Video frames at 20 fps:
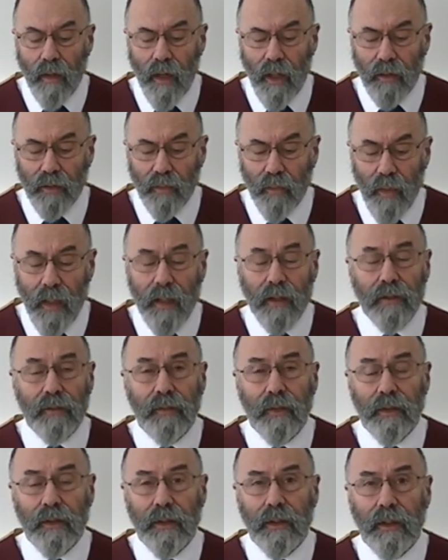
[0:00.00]
as well as
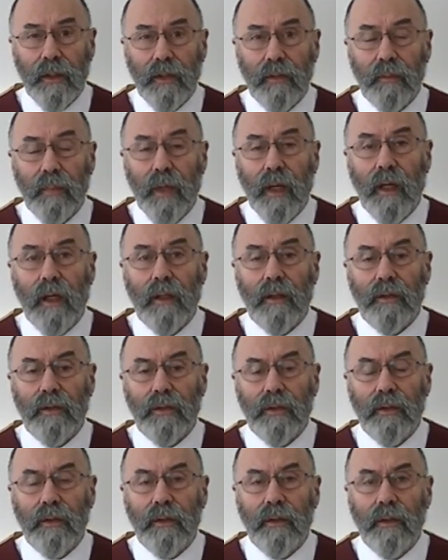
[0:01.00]
fitting these
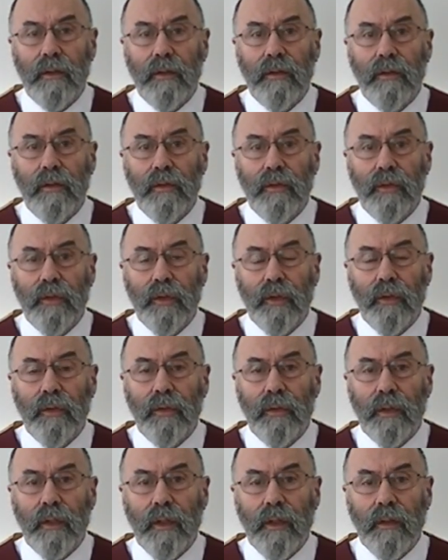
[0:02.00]
parts,
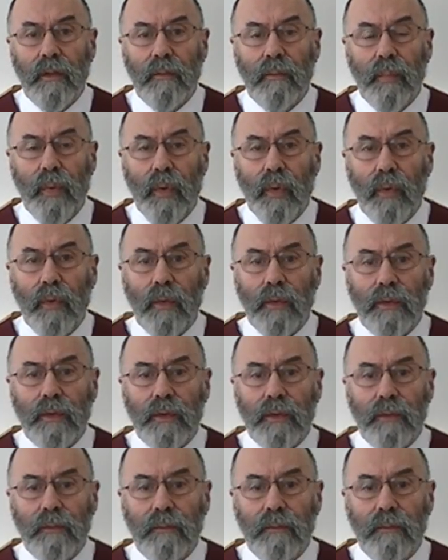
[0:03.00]
tune the ports